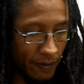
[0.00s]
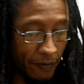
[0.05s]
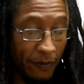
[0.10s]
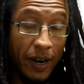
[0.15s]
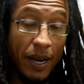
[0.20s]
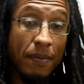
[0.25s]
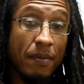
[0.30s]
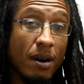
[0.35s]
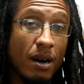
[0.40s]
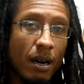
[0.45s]

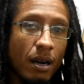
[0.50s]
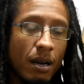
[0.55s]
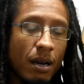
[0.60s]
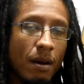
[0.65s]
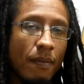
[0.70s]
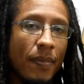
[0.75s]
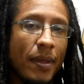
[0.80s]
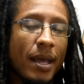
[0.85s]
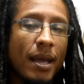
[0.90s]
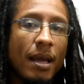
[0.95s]
fret
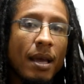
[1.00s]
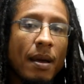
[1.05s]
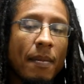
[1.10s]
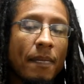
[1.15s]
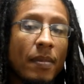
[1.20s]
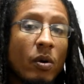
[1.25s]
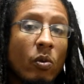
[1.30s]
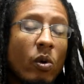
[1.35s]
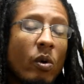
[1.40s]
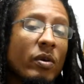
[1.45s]
marker,
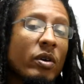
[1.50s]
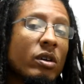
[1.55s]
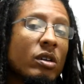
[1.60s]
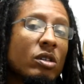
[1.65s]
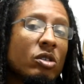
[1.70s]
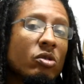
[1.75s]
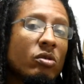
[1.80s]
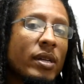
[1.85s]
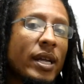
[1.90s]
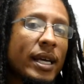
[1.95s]
but what we're
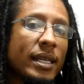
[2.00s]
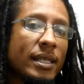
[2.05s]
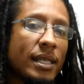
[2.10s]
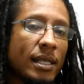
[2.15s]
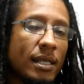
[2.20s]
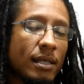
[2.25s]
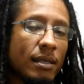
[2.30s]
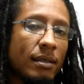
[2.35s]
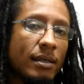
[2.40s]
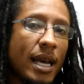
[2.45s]
going to do next
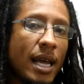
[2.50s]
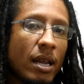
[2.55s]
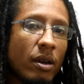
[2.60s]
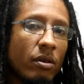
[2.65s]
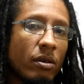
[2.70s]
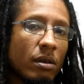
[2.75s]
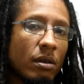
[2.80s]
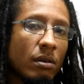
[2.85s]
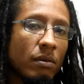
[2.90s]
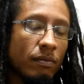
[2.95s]
is kind of
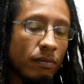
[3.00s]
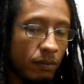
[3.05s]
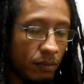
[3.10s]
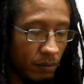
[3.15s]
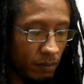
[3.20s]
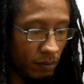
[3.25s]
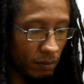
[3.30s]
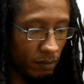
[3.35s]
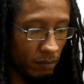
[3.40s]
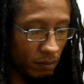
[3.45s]
going
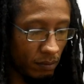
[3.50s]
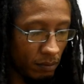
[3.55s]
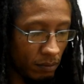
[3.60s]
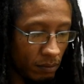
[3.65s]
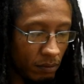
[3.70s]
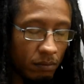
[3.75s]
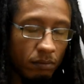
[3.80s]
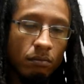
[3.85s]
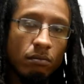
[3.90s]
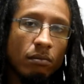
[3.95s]

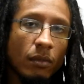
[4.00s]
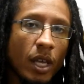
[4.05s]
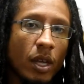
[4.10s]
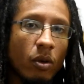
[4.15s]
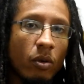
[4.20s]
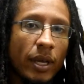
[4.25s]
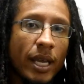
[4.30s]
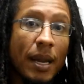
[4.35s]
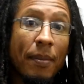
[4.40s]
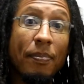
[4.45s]

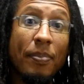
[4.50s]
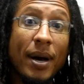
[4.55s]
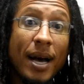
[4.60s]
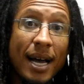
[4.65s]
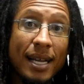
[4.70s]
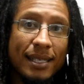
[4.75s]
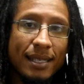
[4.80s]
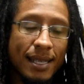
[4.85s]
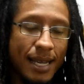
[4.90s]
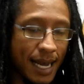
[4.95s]
to, get
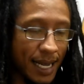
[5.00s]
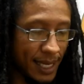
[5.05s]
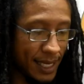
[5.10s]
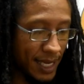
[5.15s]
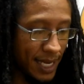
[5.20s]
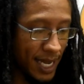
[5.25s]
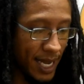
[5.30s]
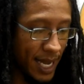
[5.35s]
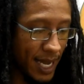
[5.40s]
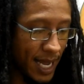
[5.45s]
past that.
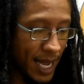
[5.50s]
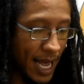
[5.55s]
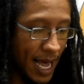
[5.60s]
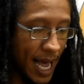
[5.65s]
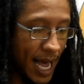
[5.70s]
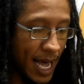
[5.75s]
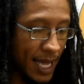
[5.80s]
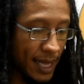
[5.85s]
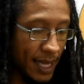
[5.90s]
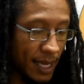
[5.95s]

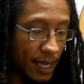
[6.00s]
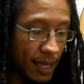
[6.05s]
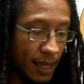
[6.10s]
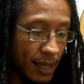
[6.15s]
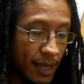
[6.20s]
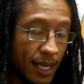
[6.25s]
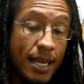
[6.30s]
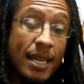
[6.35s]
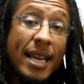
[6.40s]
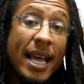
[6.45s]
And
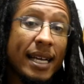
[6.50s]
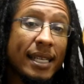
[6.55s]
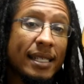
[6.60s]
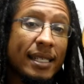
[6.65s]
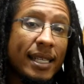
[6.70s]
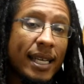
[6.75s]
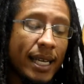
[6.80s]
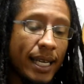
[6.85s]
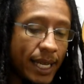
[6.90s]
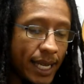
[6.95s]
the
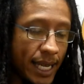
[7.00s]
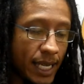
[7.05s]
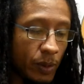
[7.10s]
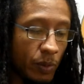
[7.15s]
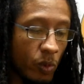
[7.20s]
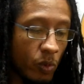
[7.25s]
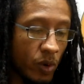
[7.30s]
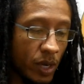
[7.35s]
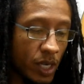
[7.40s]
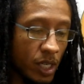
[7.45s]
next thing is
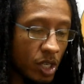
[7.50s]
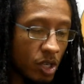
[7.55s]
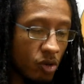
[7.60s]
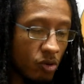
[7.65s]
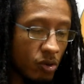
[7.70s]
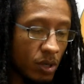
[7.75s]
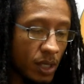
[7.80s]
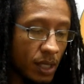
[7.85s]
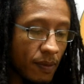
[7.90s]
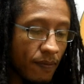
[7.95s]
we want to
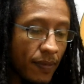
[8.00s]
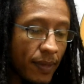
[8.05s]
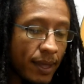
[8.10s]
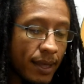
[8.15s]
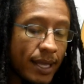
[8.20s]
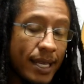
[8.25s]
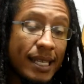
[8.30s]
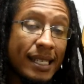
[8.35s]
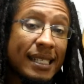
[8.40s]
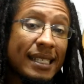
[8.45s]
use
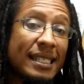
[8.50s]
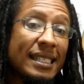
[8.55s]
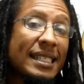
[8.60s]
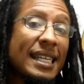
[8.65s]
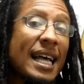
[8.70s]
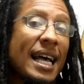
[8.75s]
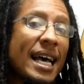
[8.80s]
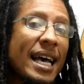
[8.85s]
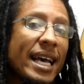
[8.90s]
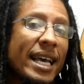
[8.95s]
the
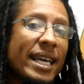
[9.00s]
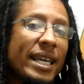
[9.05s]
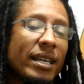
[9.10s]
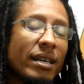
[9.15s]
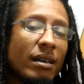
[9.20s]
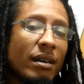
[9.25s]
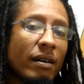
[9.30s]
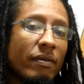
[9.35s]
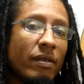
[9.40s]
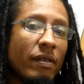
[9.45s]

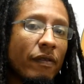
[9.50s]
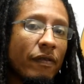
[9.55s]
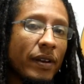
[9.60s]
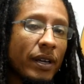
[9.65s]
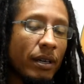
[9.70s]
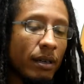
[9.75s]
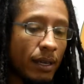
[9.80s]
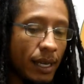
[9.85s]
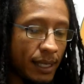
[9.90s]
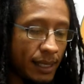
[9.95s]
side of the
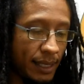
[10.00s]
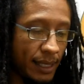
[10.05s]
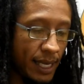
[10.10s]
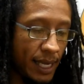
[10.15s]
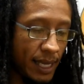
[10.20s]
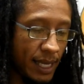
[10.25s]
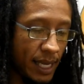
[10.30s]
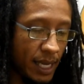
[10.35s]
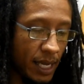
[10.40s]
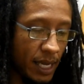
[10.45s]
finger. Let's
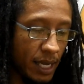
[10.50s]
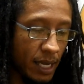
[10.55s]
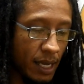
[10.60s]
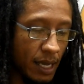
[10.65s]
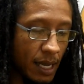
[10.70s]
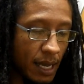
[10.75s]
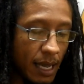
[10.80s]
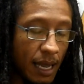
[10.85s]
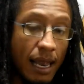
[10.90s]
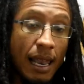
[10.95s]
say the
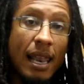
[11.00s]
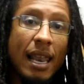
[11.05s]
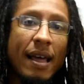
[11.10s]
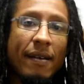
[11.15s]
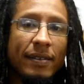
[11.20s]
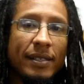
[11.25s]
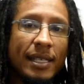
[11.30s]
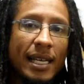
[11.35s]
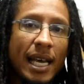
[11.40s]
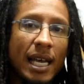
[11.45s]

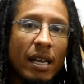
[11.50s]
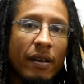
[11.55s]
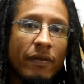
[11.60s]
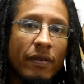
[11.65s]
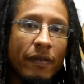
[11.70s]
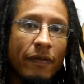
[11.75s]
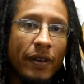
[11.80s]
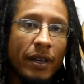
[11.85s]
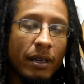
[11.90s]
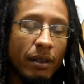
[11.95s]
left side of
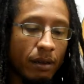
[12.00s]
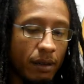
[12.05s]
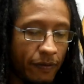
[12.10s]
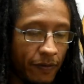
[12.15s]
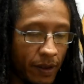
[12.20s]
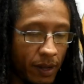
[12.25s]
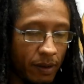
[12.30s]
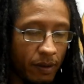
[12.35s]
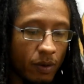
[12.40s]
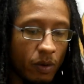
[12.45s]
the finger
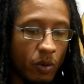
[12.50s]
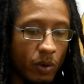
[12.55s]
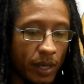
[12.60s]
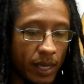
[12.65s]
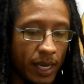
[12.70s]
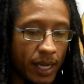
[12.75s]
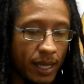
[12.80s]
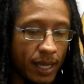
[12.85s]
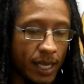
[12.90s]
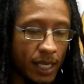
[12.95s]
if you're
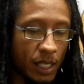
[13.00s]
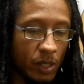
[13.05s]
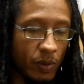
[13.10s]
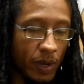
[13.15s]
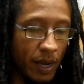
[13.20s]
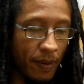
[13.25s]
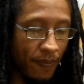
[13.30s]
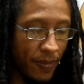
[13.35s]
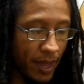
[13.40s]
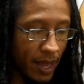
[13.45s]
holding it this
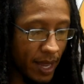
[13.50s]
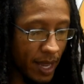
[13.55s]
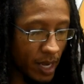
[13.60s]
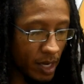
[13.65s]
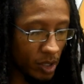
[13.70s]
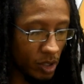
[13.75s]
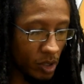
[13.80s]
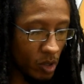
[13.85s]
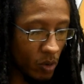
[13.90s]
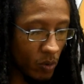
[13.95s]
way.
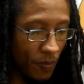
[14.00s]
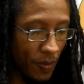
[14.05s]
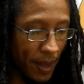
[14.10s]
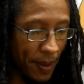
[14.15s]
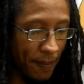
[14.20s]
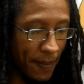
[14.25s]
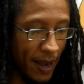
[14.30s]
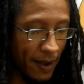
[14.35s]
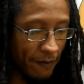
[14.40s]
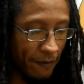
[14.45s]
So
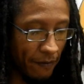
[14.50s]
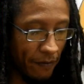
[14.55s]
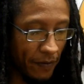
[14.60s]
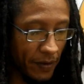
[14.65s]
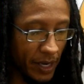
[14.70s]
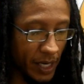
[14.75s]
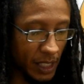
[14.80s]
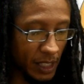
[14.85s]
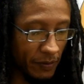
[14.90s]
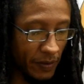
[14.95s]
my
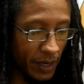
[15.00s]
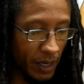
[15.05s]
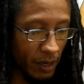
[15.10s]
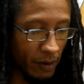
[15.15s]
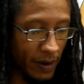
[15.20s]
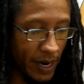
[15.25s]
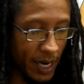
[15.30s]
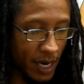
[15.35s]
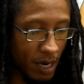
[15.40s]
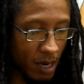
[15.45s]
first
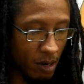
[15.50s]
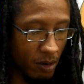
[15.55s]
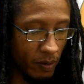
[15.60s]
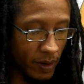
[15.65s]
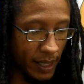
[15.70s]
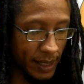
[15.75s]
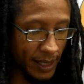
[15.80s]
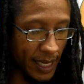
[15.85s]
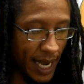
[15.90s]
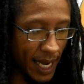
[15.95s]
finger right now
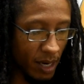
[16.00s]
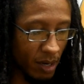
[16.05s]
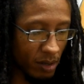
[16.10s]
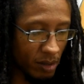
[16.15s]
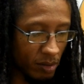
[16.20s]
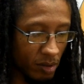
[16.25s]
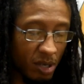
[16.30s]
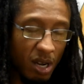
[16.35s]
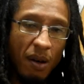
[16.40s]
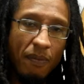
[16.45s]
is kind of
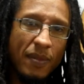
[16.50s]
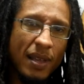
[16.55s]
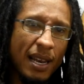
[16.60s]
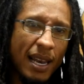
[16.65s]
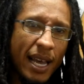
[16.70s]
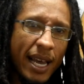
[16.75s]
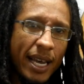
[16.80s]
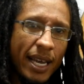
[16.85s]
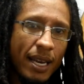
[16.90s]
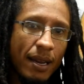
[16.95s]
on top of the
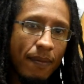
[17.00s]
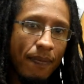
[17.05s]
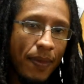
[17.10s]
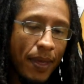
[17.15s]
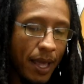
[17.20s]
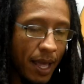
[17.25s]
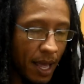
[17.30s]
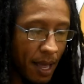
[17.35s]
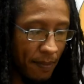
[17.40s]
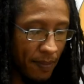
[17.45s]
line,
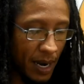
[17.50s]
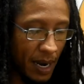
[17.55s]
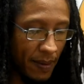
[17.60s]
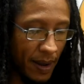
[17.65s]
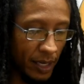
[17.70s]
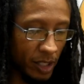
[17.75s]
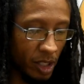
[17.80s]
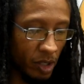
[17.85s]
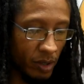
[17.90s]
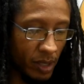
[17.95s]
but
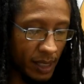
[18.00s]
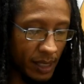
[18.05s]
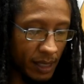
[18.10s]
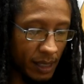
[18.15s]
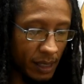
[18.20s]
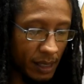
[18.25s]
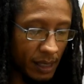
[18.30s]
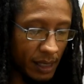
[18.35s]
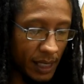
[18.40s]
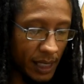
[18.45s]
I'm actually going to
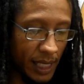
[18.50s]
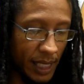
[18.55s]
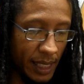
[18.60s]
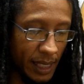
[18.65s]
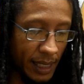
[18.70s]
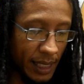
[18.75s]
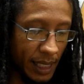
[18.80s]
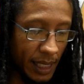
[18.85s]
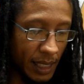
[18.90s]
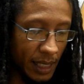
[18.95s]

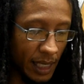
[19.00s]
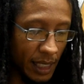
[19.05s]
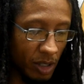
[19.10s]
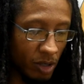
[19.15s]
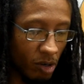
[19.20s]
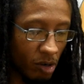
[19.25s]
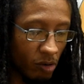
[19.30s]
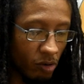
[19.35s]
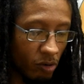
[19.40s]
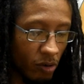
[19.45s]
tilt it. I was
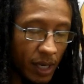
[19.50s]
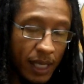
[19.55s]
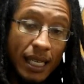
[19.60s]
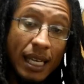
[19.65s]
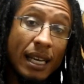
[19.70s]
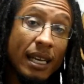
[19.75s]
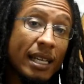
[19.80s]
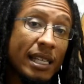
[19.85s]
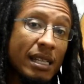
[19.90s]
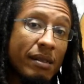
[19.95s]
going to roll it
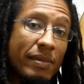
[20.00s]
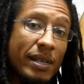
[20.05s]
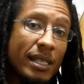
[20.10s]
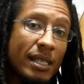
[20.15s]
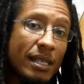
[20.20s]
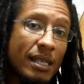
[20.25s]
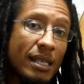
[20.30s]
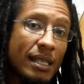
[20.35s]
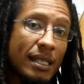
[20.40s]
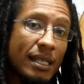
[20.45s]
a little bit
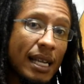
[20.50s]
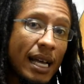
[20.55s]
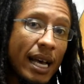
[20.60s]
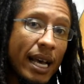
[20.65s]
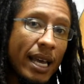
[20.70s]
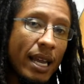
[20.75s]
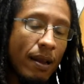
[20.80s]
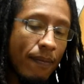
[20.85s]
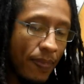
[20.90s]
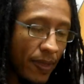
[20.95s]
to the
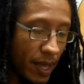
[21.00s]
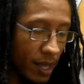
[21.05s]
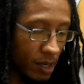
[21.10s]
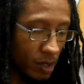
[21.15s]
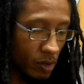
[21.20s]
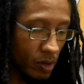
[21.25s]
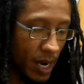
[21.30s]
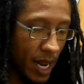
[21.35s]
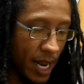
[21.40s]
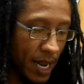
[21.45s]
side
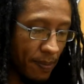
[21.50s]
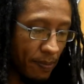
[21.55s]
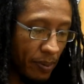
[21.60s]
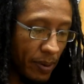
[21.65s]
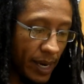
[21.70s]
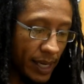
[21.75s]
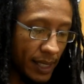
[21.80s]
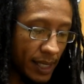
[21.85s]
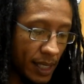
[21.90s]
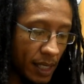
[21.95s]
so that it
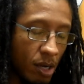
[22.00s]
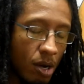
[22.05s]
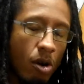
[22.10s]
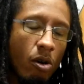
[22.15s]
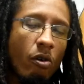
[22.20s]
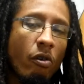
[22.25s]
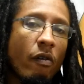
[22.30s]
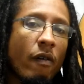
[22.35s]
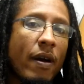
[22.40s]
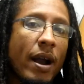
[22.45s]
presses
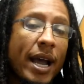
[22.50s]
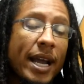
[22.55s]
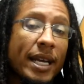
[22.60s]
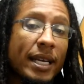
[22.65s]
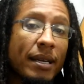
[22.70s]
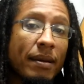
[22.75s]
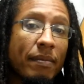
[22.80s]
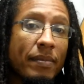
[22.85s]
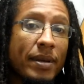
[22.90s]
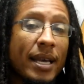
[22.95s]
down
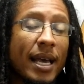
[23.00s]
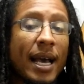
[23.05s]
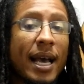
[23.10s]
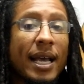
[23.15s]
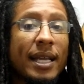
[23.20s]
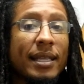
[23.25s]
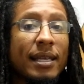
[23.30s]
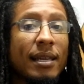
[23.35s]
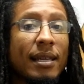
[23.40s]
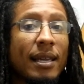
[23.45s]
right
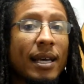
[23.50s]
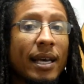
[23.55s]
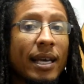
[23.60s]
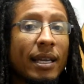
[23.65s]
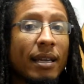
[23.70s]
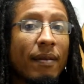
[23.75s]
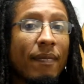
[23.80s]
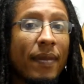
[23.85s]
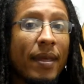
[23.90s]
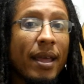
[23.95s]
behind the
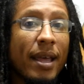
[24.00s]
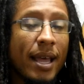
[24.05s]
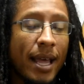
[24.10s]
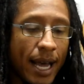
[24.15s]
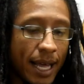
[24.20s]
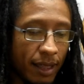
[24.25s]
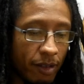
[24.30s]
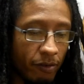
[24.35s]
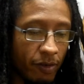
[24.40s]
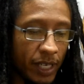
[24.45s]
line.
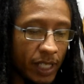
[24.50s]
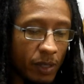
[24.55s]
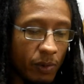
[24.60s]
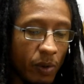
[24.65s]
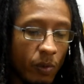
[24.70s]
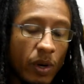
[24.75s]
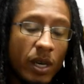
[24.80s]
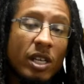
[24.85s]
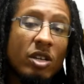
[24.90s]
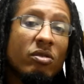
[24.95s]
And the reason
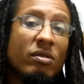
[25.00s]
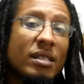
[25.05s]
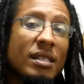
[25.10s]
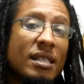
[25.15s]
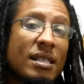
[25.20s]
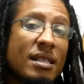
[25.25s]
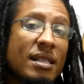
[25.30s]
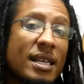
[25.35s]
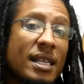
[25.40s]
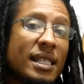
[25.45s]
we want to use
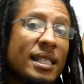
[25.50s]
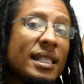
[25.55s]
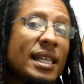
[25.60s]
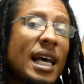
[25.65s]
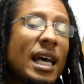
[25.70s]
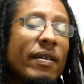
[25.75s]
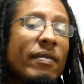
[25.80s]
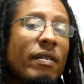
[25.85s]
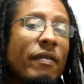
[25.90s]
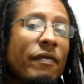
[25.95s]
this
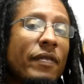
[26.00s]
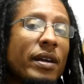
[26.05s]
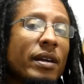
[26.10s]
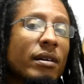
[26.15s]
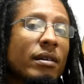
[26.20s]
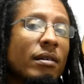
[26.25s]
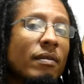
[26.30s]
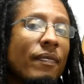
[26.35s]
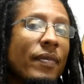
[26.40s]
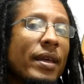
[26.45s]
side of the
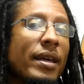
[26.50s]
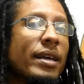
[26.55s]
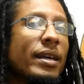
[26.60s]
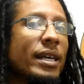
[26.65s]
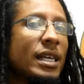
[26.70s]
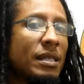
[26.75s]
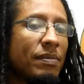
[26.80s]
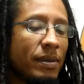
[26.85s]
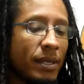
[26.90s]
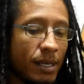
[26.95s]
finger
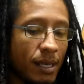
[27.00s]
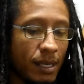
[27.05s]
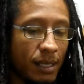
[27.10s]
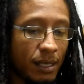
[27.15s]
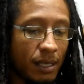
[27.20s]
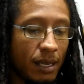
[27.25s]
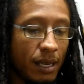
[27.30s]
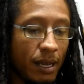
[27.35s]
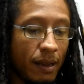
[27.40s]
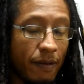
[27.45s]
is
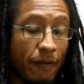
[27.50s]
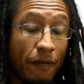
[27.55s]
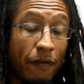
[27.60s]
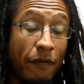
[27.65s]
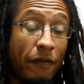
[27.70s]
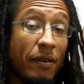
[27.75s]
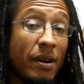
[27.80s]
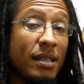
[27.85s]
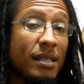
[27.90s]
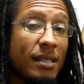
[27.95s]
because the
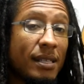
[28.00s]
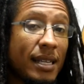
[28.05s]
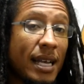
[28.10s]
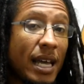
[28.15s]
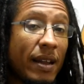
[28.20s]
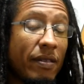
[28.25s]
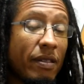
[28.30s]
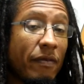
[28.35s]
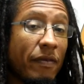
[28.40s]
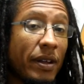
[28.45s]
front
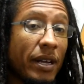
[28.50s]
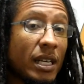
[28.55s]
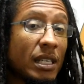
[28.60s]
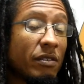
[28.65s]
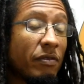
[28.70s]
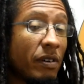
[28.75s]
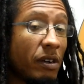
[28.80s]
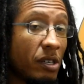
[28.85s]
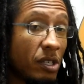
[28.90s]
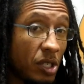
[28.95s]
side of the finger
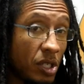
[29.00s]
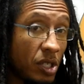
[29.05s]
is very